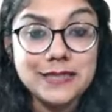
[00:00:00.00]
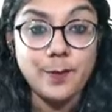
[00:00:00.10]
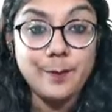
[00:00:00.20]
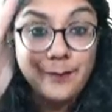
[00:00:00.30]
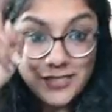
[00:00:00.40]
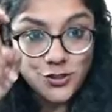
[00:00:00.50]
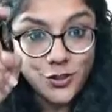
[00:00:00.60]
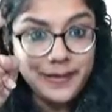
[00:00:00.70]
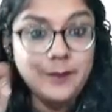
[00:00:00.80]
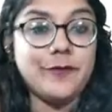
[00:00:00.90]
the
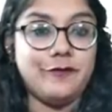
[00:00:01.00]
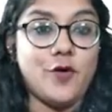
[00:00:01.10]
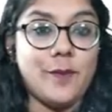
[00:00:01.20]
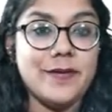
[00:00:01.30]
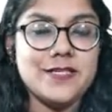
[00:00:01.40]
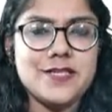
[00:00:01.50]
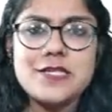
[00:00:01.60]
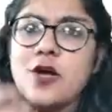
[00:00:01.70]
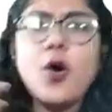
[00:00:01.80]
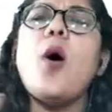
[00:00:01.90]
measurement performances
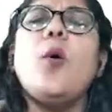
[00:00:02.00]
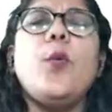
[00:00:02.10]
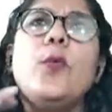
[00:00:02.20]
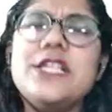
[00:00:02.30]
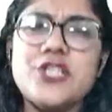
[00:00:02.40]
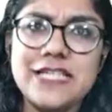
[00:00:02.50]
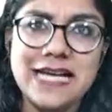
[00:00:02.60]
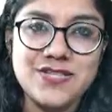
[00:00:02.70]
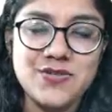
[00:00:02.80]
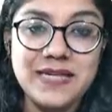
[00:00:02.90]
of which
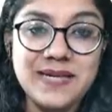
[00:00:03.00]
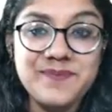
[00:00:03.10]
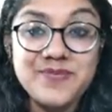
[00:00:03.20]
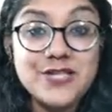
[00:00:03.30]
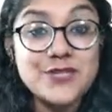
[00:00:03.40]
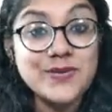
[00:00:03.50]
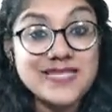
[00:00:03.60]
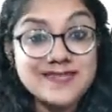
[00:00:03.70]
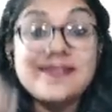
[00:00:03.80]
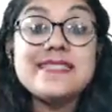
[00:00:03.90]
industry? So it's
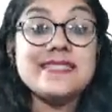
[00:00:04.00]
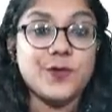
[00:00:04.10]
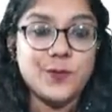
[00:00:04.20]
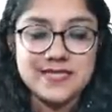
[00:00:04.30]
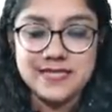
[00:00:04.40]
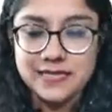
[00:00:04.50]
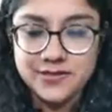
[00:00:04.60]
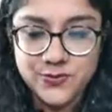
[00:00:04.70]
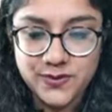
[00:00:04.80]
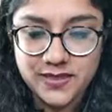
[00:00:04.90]
a service
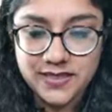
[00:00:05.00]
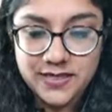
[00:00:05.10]
industry.